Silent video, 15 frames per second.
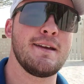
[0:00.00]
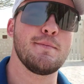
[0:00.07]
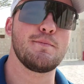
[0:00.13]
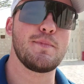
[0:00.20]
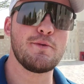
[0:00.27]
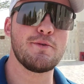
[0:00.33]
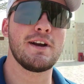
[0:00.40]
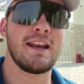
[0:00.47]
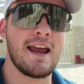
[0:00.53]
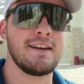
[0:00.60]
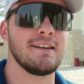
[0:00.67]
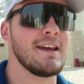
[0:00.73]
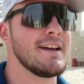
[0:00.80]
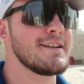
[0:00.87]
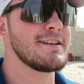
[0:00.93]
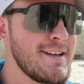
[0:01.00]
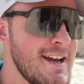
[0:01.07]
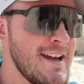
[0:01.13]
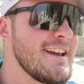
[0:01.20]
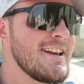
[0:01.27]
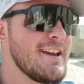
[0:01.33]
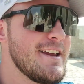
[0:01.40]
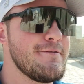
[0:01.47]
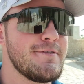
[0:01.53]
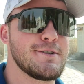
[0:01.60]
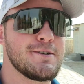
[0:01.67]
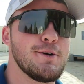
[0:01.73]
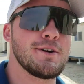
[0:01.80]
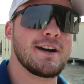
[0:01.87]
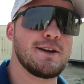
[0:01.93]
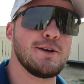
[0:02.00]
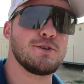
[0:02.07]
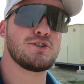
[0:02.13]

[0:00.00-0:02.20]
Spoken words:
be relentless, give the door a good